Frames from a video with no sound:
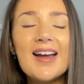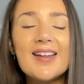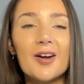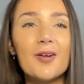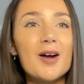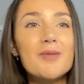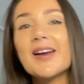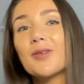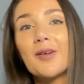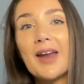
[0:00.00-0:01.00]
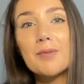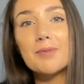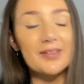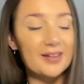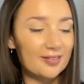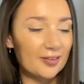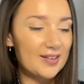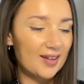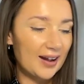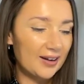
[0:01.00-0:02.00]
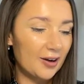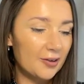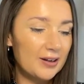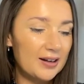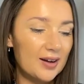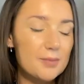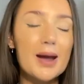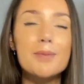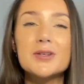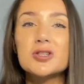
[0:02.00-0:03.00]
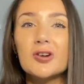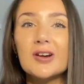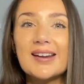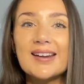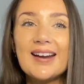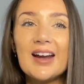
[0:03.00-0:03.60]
So I may as well nap in this race. And I really like Pepper Streak,